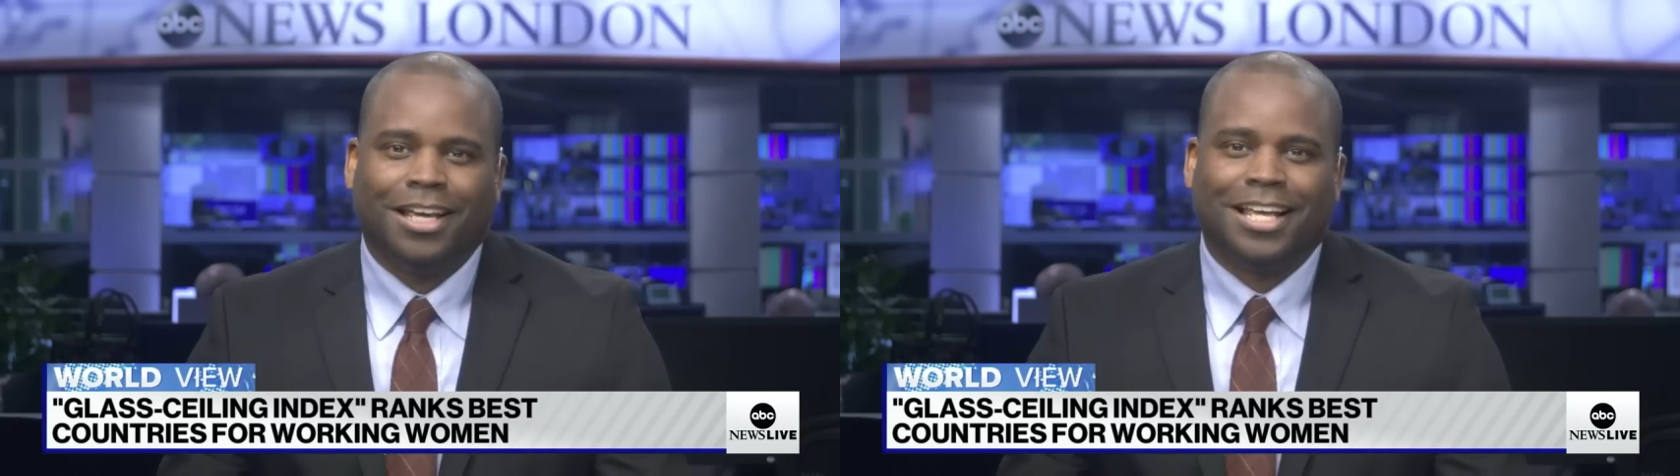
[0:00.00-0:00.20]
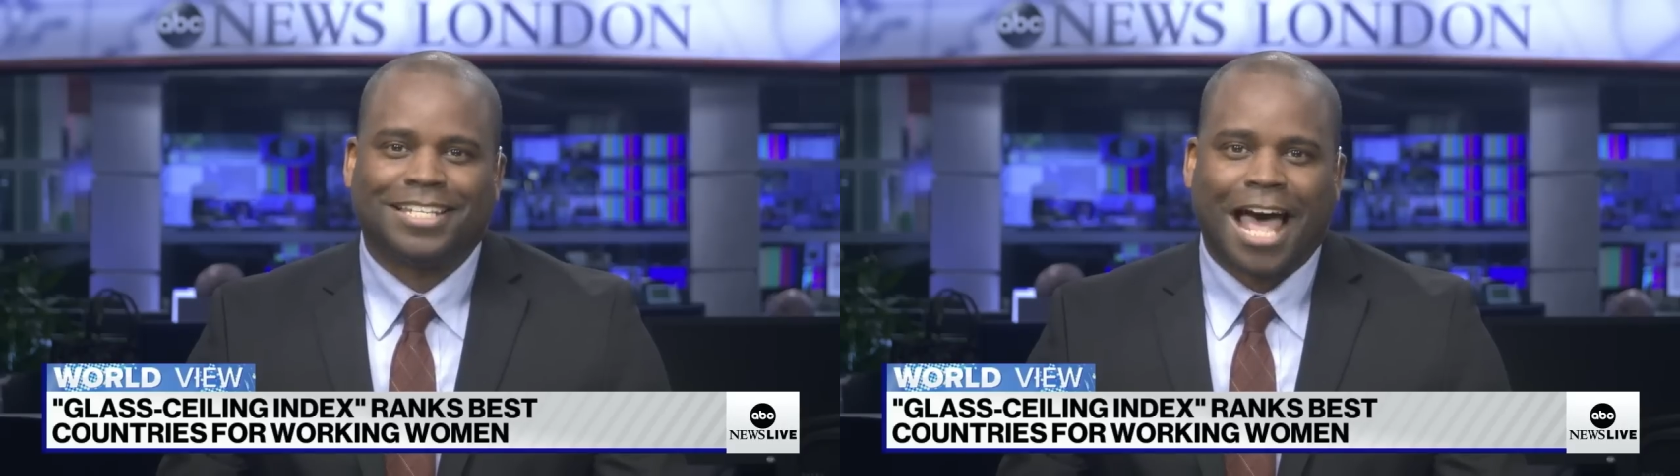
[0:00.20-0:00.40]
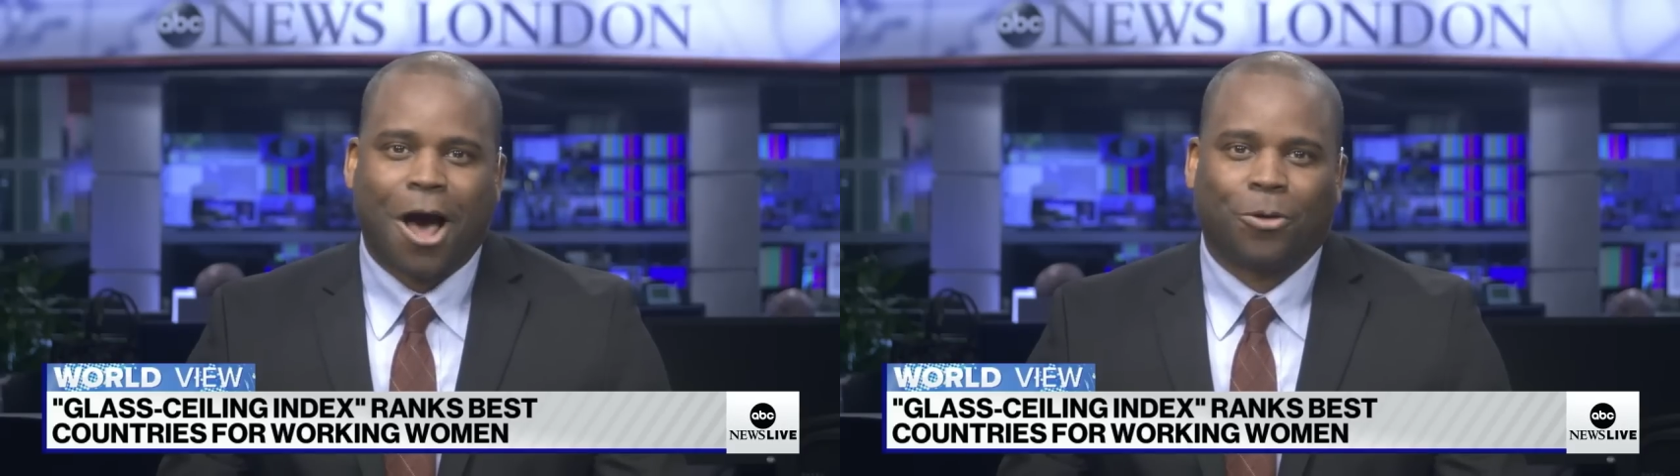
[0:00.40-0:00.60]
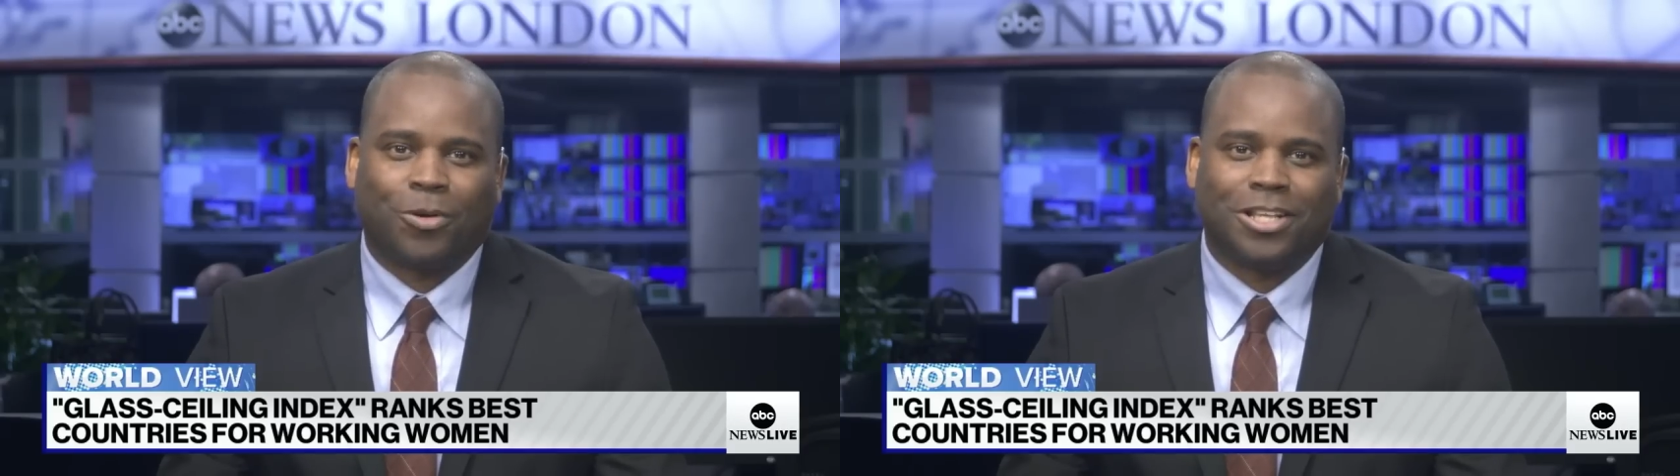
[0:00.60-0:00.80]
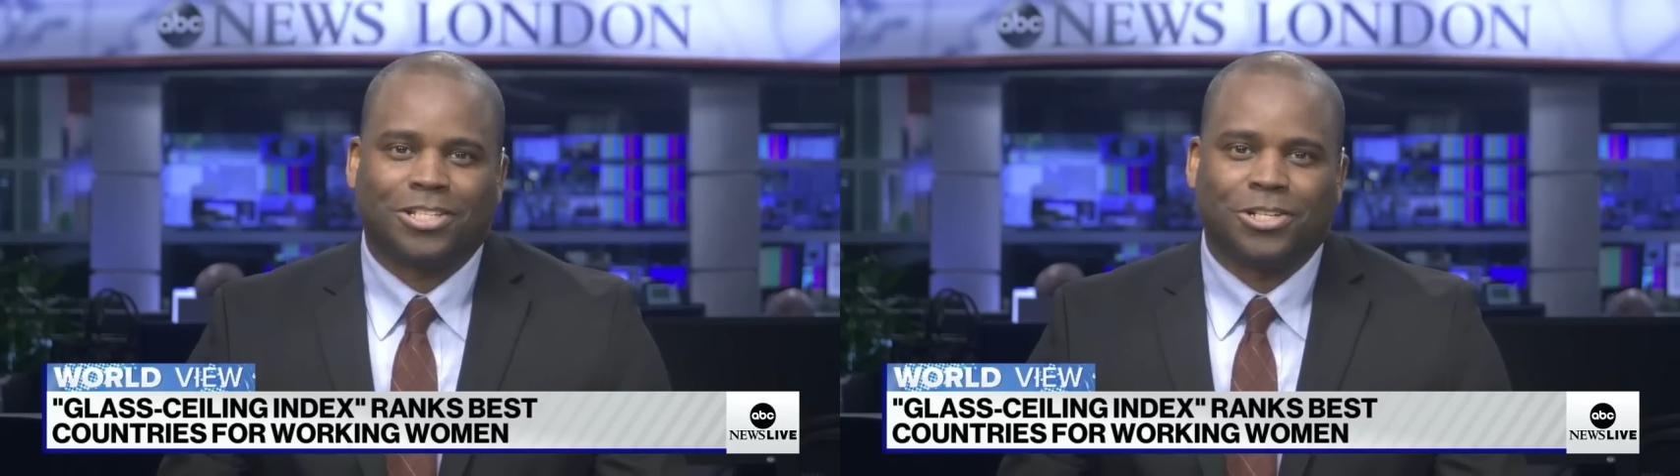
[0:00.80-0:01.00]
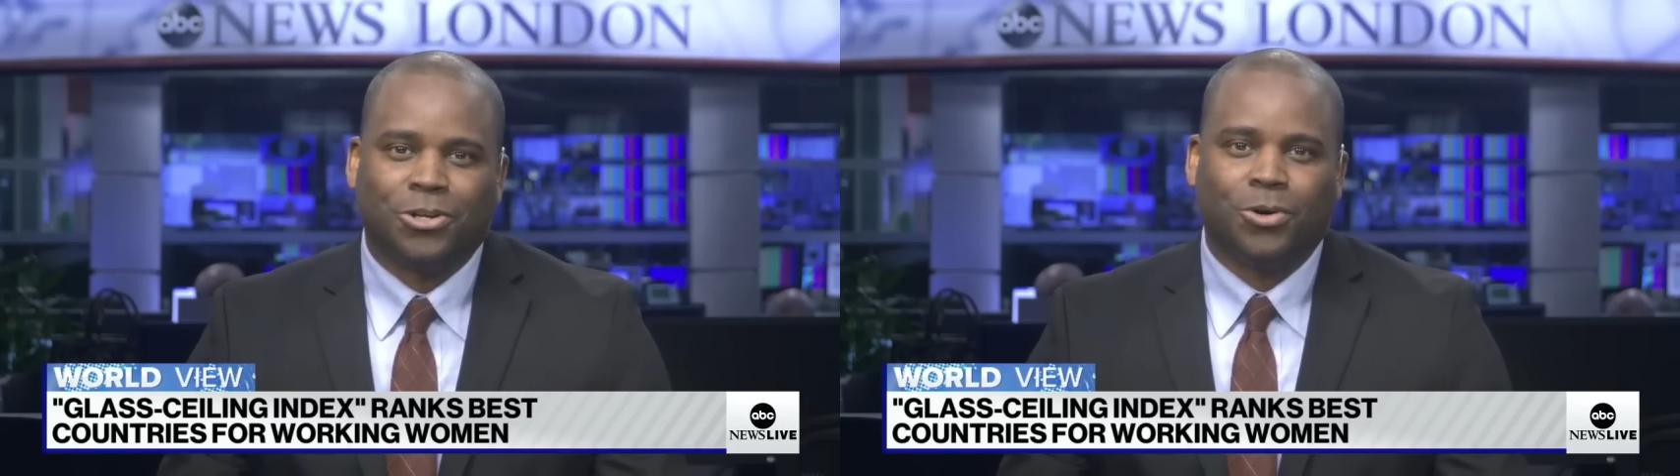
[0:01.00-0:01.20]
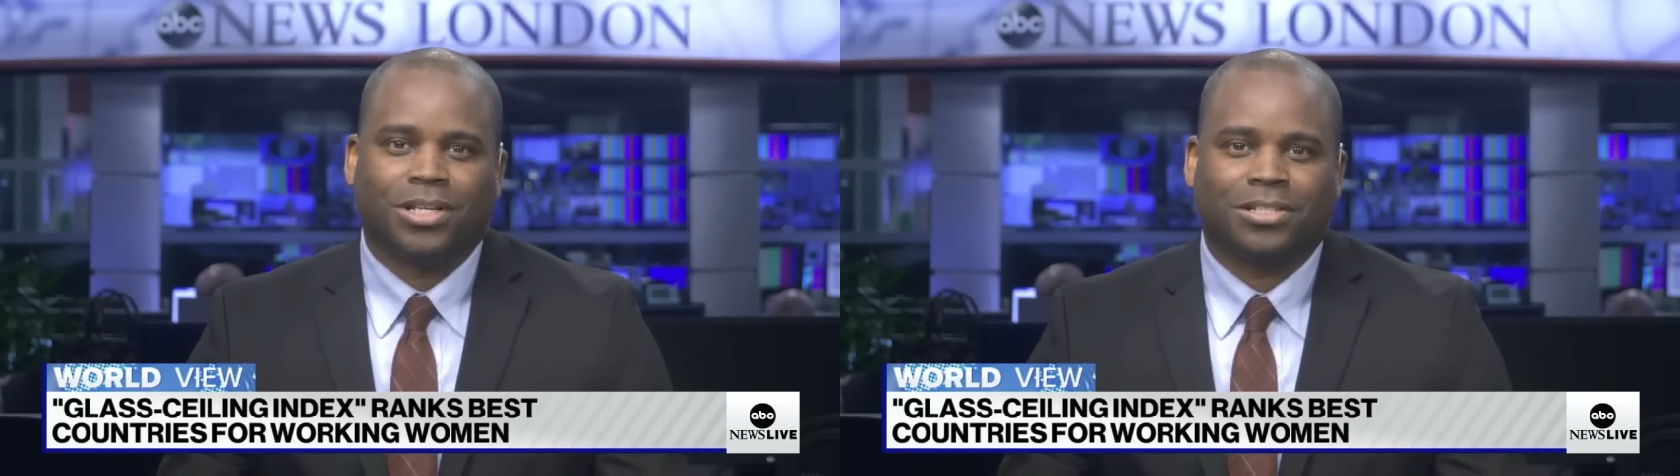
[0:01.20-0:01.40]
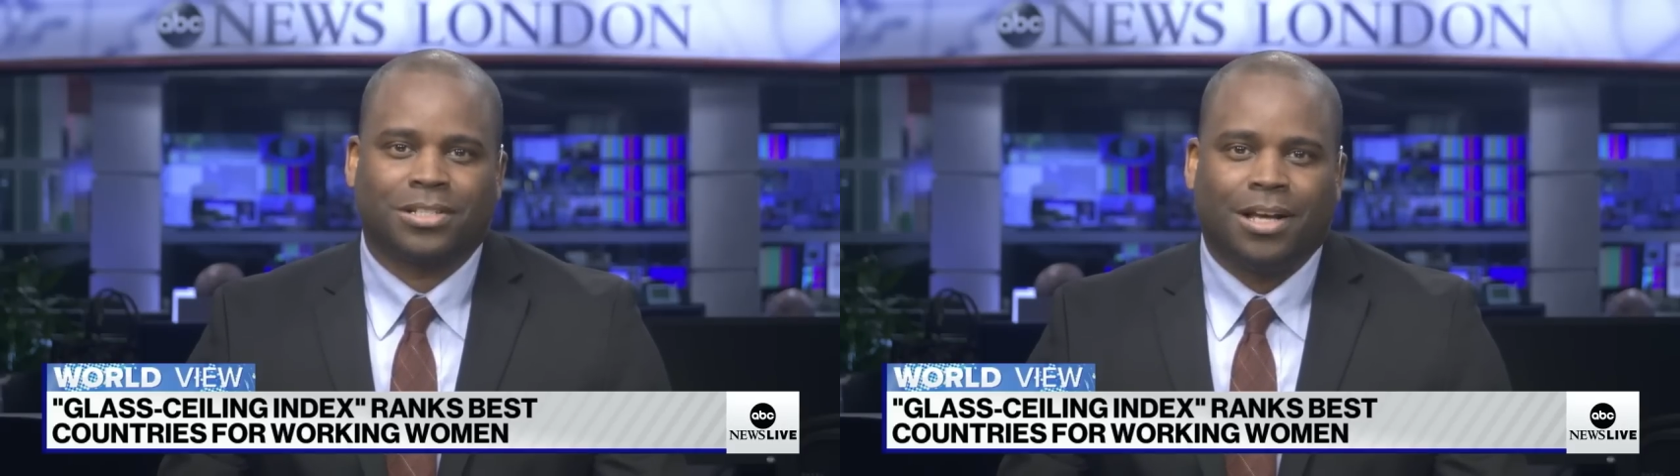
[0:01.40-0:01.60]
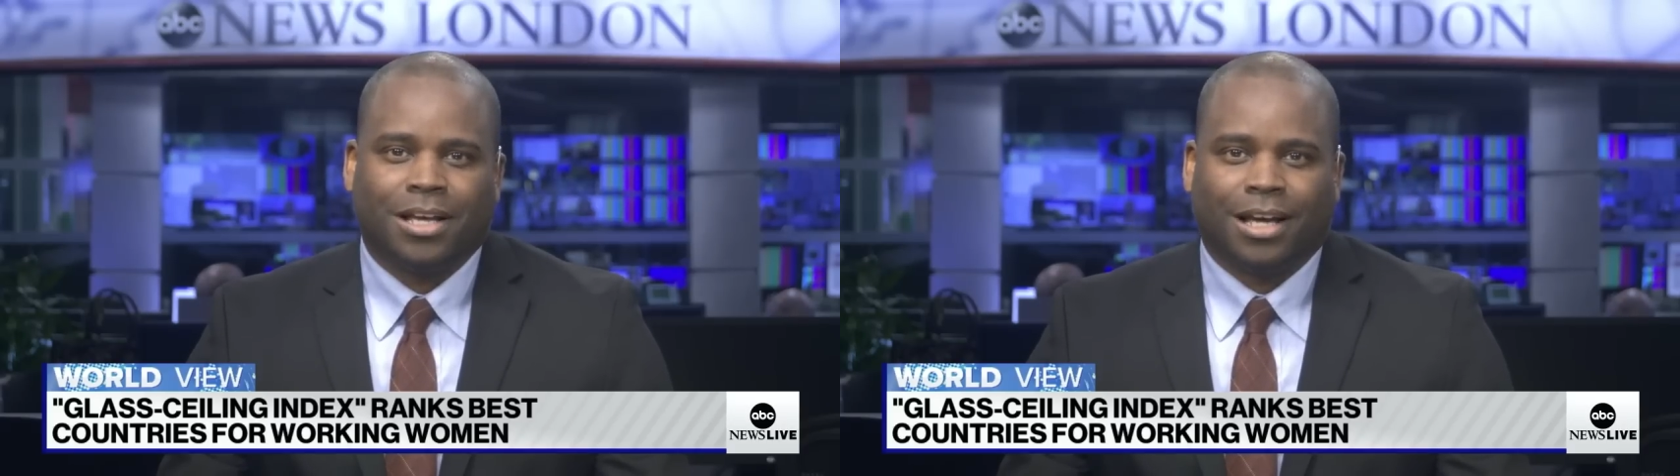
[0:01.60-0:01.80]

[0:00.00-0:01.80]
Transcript: is out with its newest